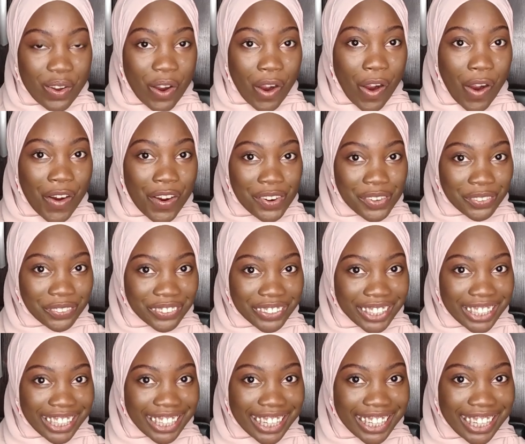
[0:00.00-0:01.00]

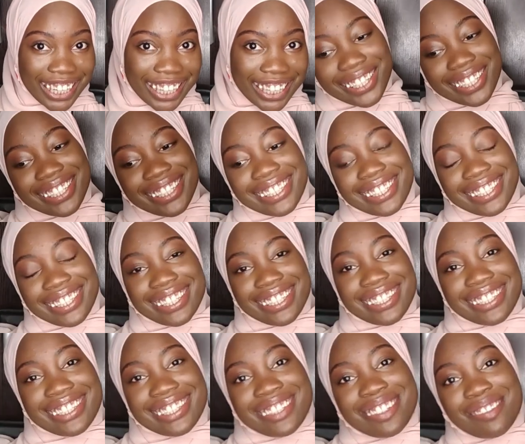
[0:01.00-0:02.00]
So, and you can
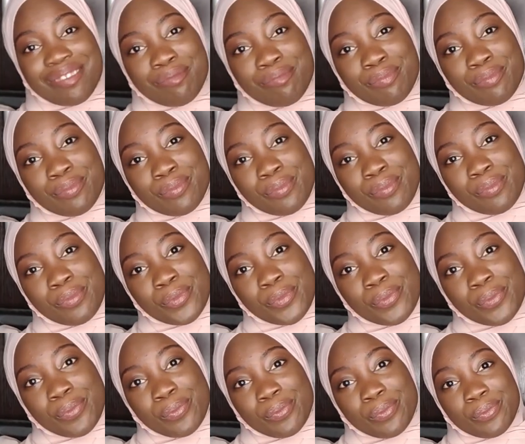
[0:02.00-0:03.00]
also adjust the
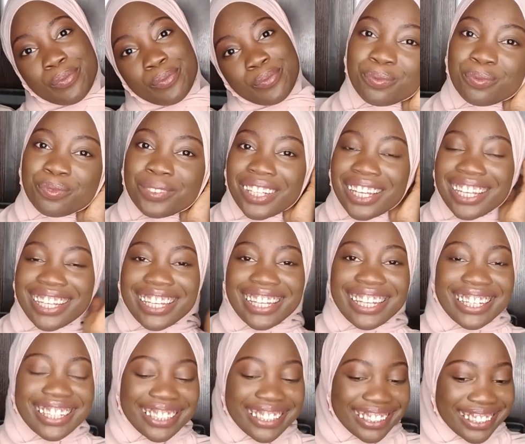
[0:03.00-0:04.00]
length of the
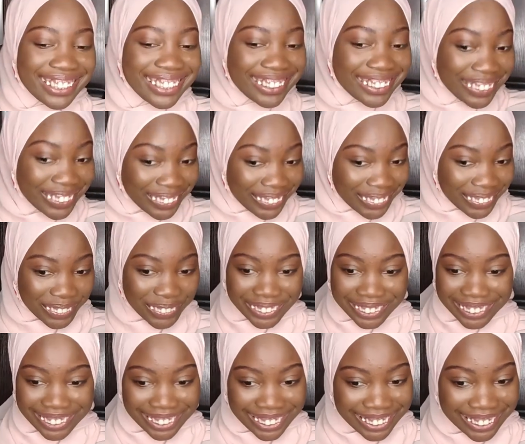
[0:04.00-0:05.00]
scarf the way you want
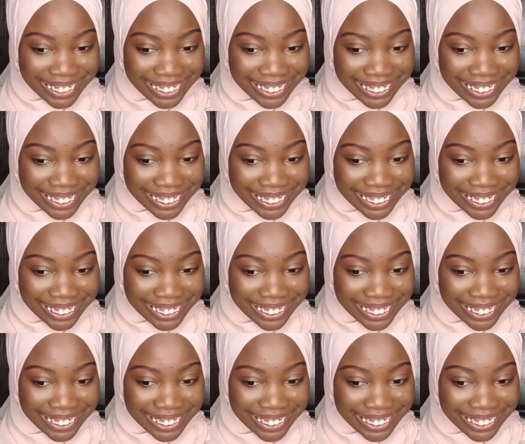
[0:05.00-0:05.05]
it.